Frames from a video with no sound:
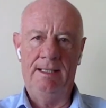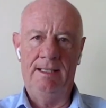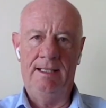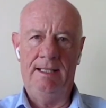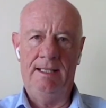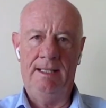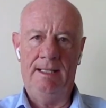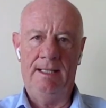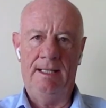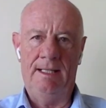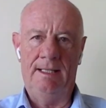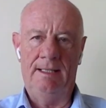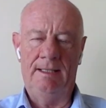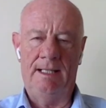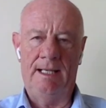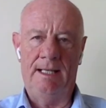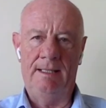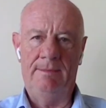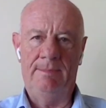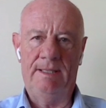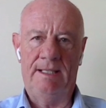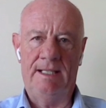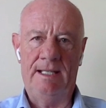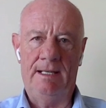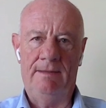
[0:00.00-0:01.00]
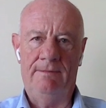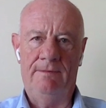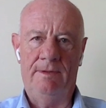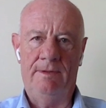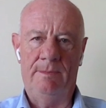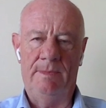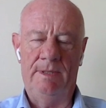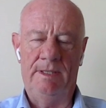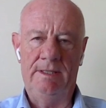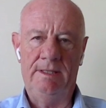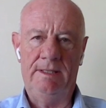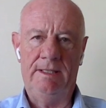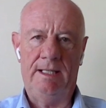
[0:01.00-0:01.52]
the uh, Labor
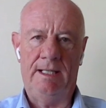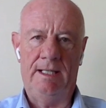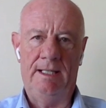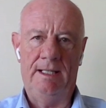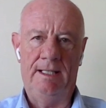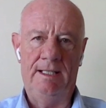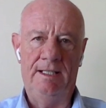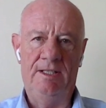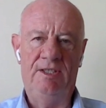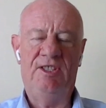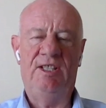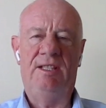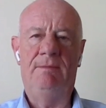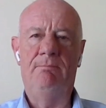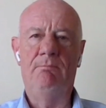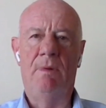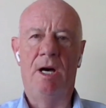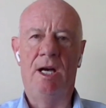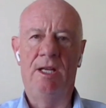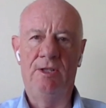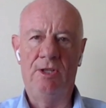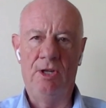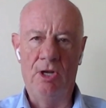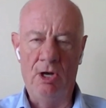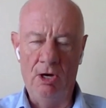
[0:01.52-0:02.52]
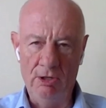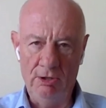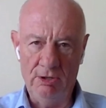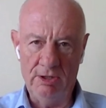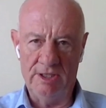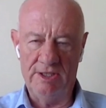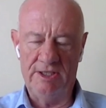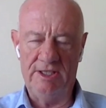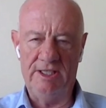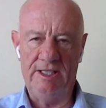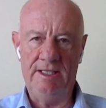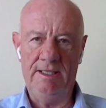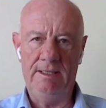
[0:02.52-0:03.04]
government uh, is in
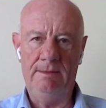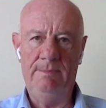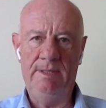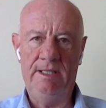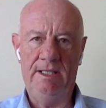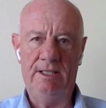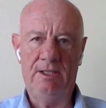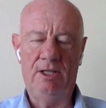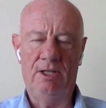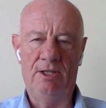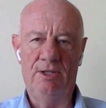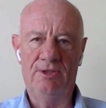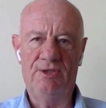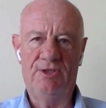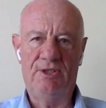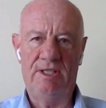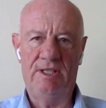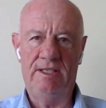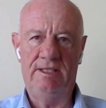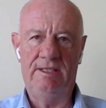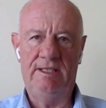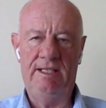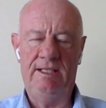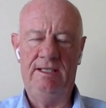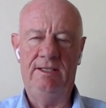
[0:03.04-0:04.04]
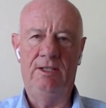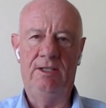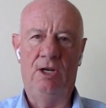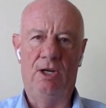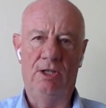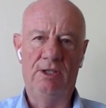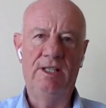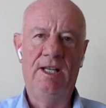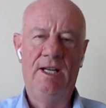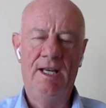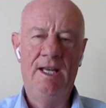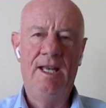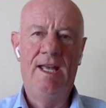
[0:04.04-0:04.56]
minority because it did
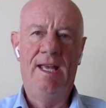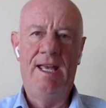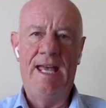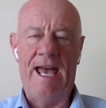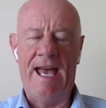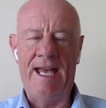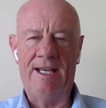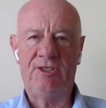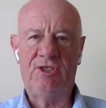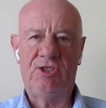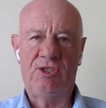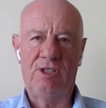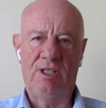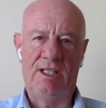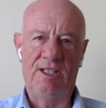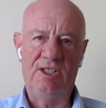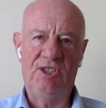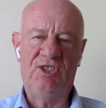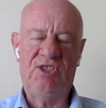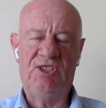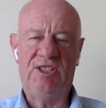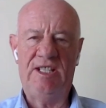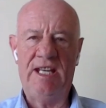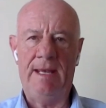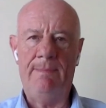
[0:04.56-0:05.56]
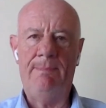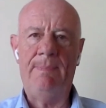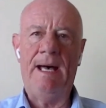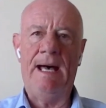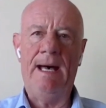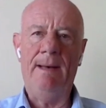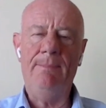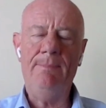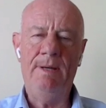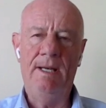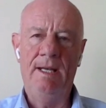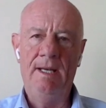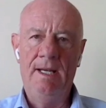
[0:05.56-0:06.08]
not actually step
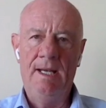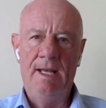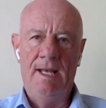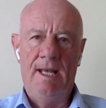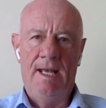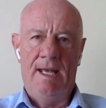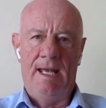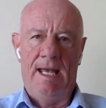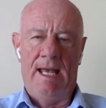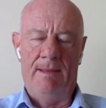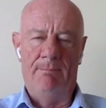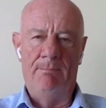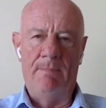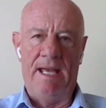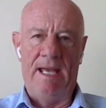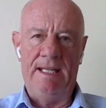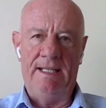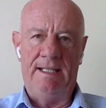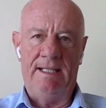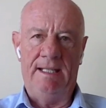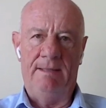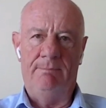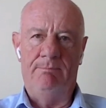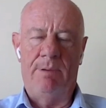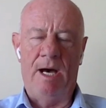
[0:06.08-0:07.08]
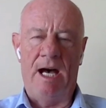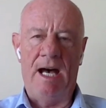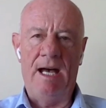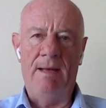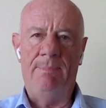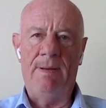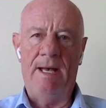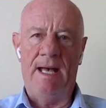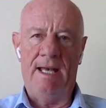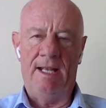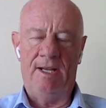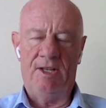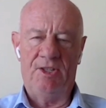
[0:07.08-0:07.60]
up and make it
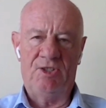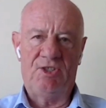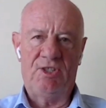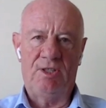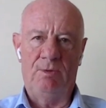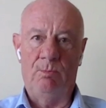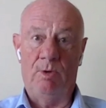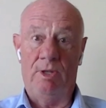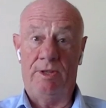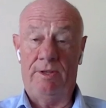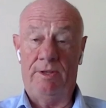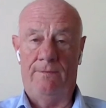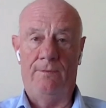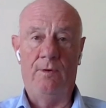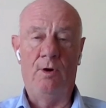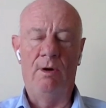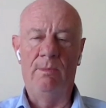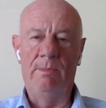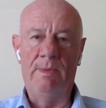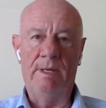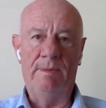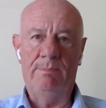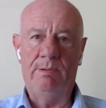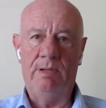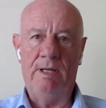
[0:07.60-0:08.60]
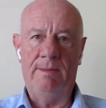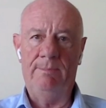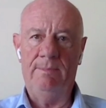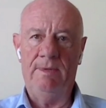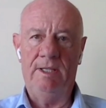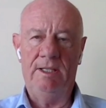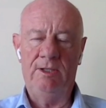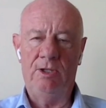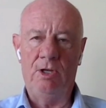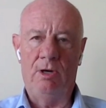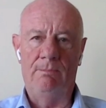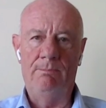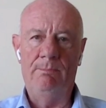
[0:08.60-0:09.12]
bipartisan what the former
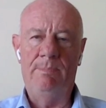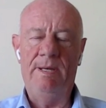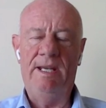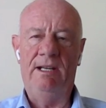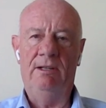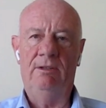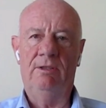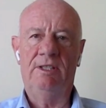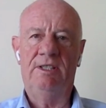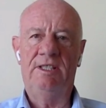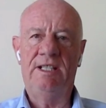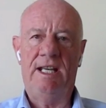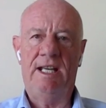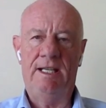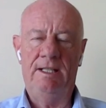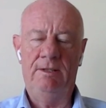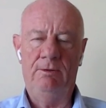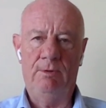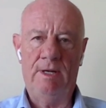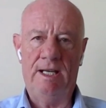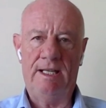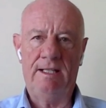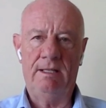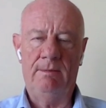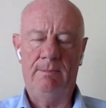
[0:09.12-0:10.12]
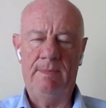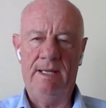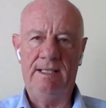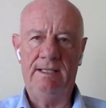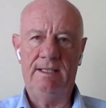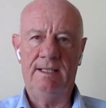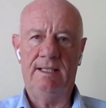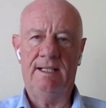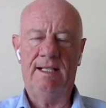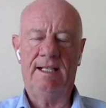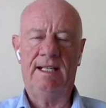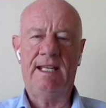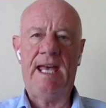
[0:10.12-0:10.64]
Premier Dom Perrottet
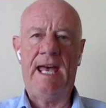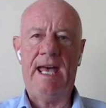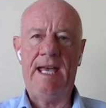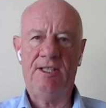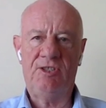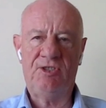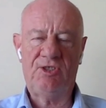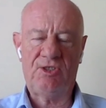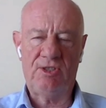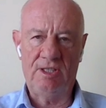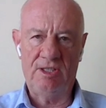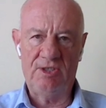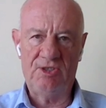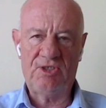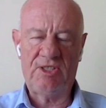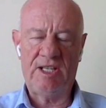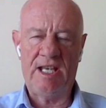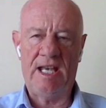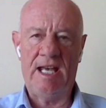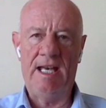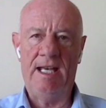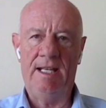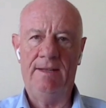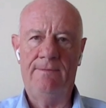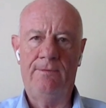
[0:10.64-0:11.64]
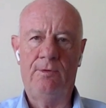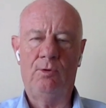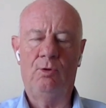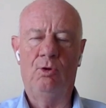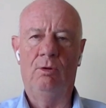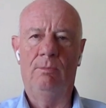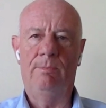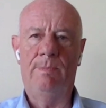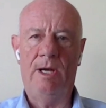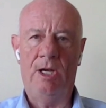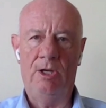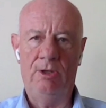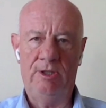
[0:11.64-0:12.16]
recommended a cashless card for
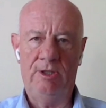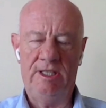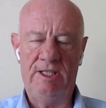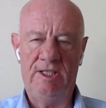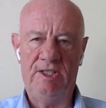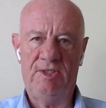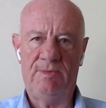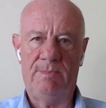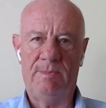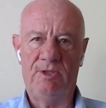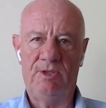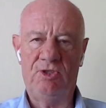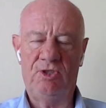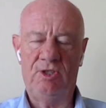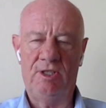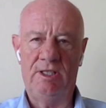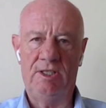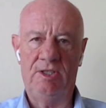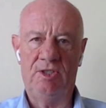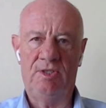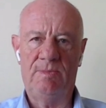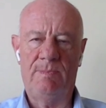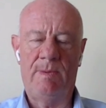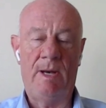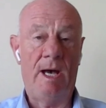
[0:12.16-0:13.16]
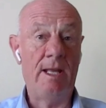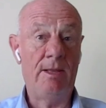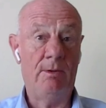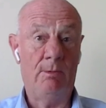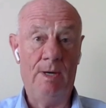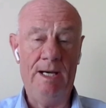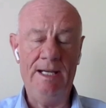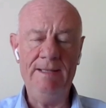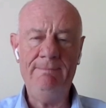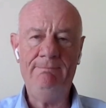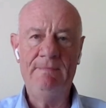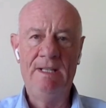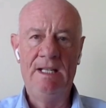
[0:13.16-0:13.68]
all pokies machines. By the
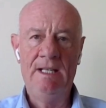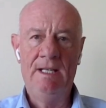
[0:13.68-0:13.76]
way,